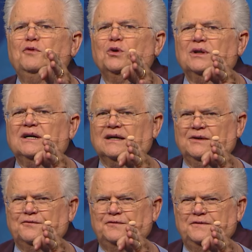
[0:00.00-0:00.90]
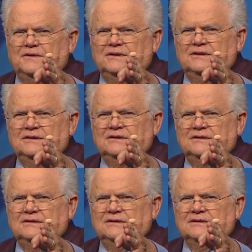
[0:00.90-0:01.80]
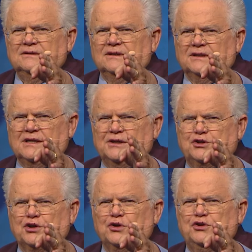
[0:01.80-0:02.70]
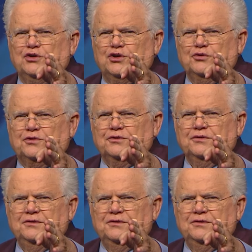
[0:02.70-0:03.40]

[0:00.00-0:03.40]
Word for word: your life into the church you go to.